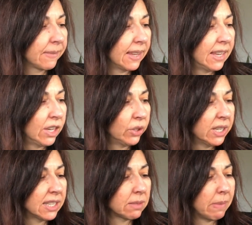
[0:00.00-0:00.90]
Here
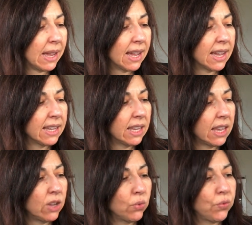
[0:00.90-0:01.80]
is my
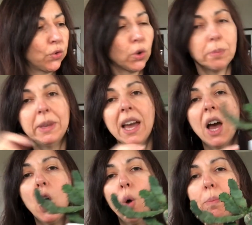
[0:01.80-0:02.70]

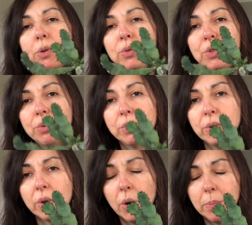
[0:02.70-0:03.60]
Euphorbia
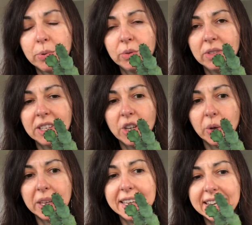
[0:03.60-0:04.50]

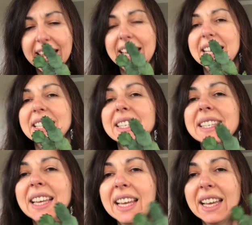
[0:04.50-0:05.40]

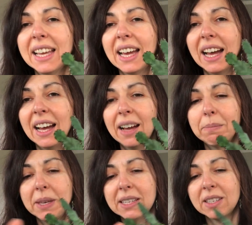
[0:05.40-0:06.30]
Opuntioides,
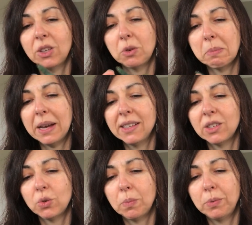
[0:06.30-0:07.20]
because it
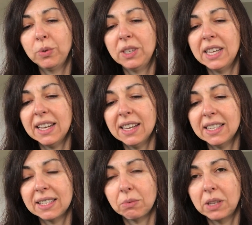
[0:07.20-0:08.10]
reminds to
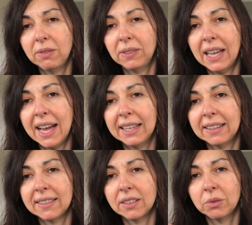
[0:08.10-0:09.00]
Opuntias with
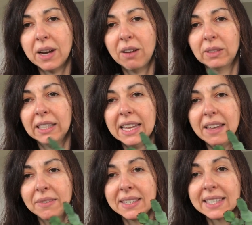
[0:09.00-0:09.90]
flat round
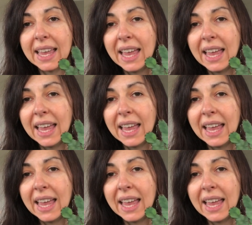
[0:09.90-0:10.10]
leaves.